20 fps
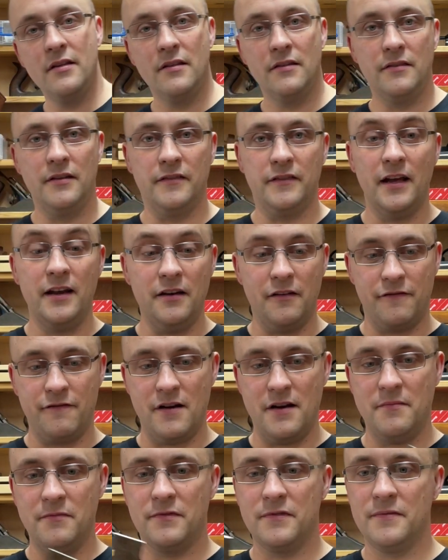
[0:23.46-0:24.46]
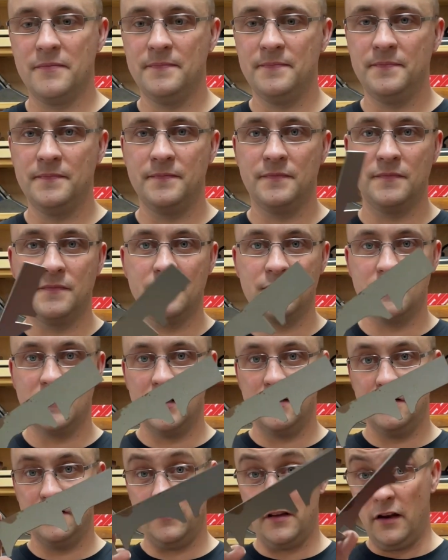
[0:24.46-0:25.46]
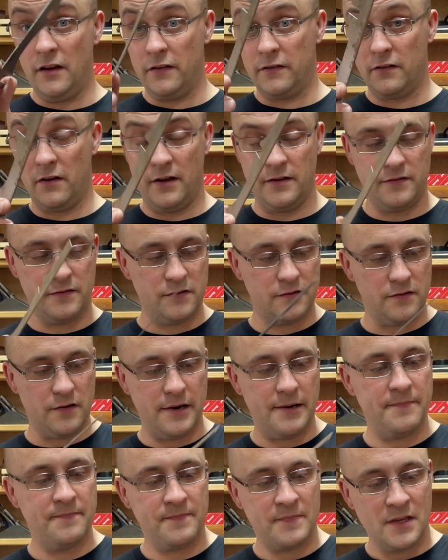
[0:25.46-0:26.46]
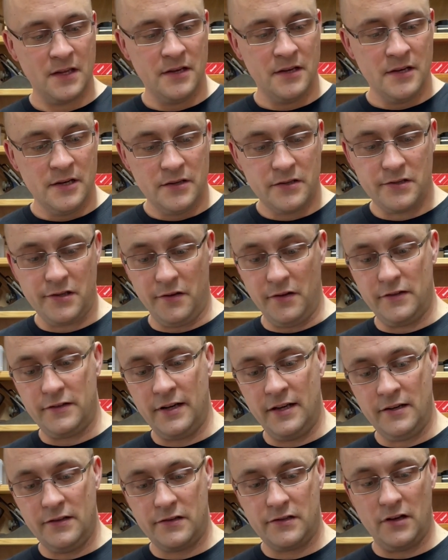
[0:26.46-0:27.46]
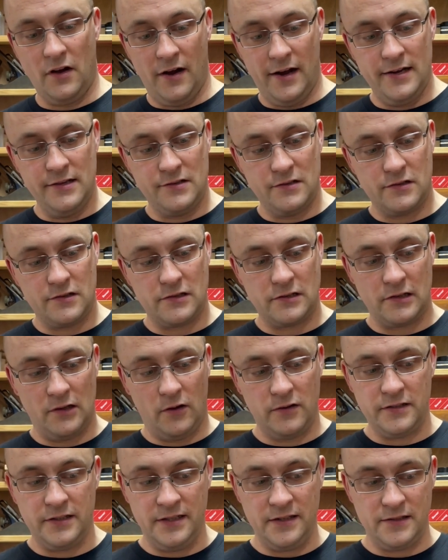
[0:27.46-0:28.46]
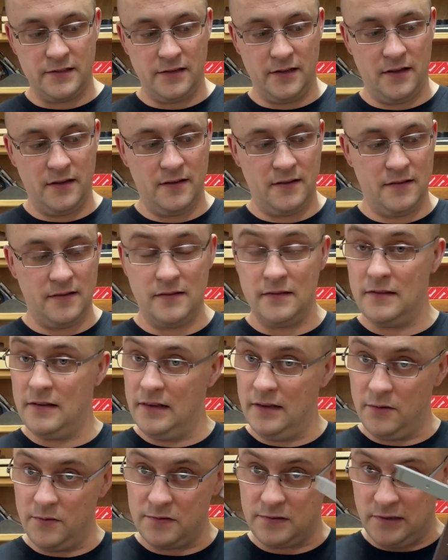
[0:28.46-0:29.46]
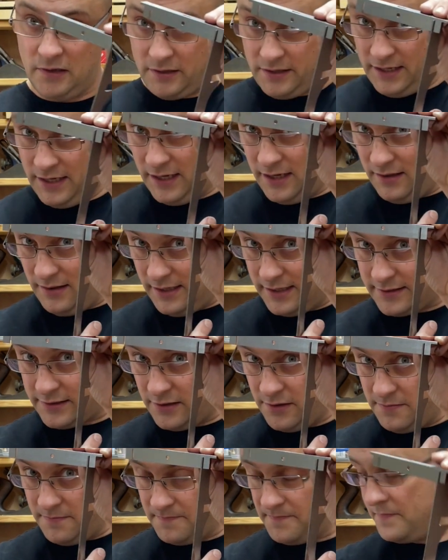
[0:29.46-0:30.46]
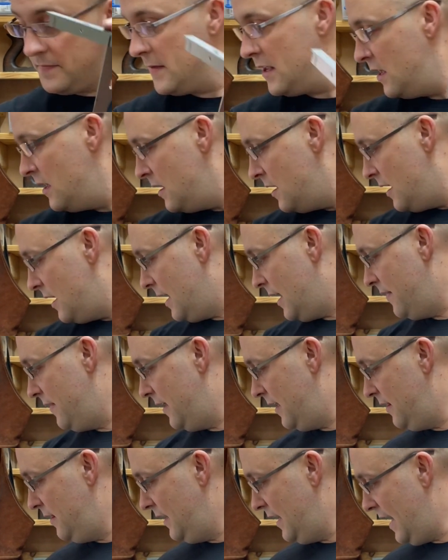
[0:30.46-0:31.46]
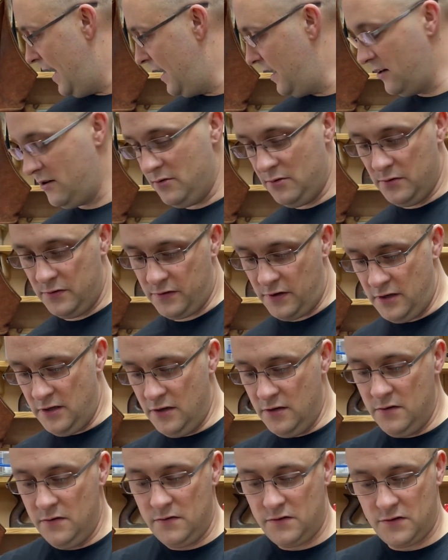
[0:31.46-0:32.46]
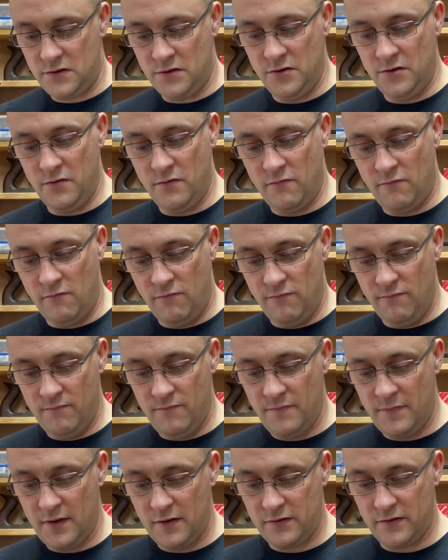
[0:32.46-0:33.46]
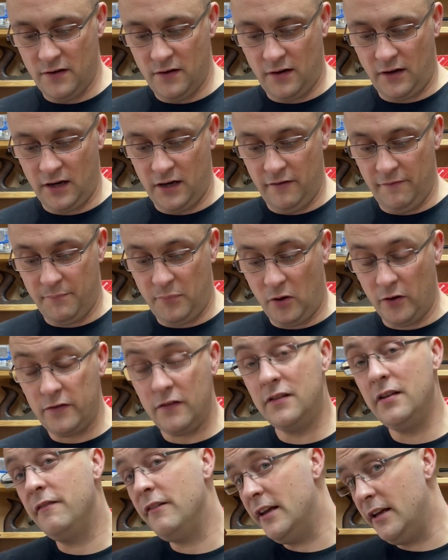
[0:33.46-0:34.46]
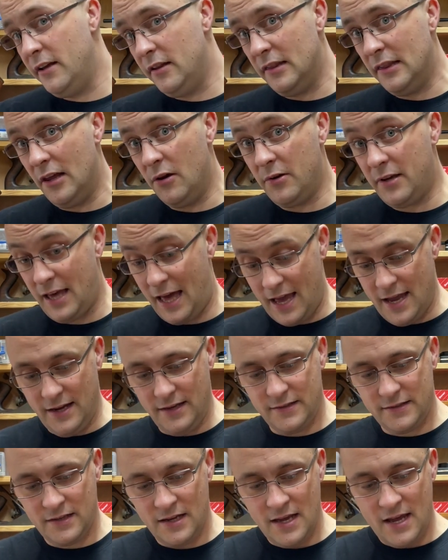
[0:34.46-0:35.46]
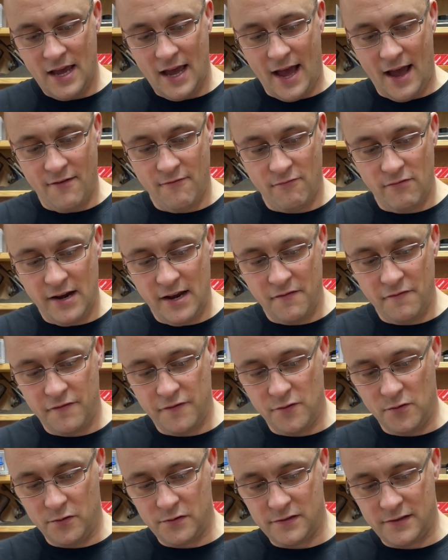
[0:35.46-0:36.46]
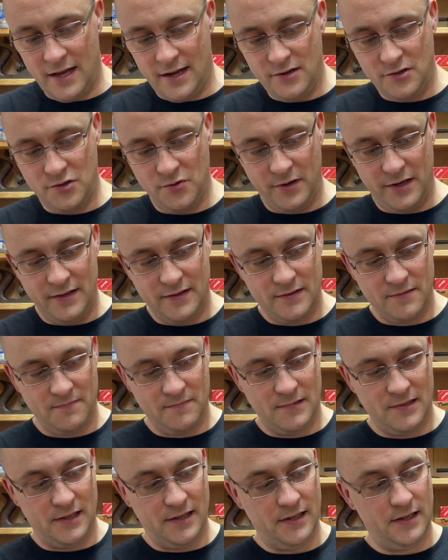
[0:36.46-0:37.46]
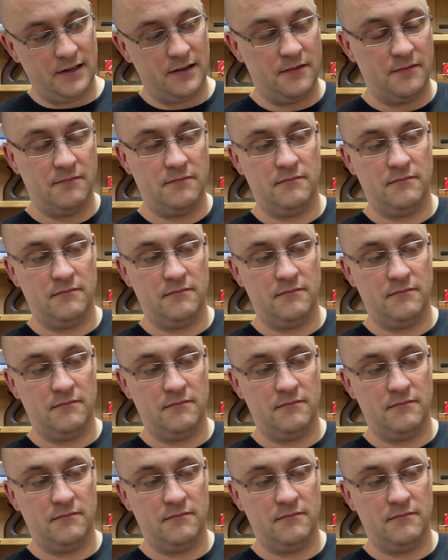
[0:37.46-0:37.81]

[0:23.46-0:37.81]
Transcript: the tender frames, tender sides, sorry. So the tender sides slot into the little slot here, like so. And then the angles are used to kind of positively locate and reinforce that joint. Like,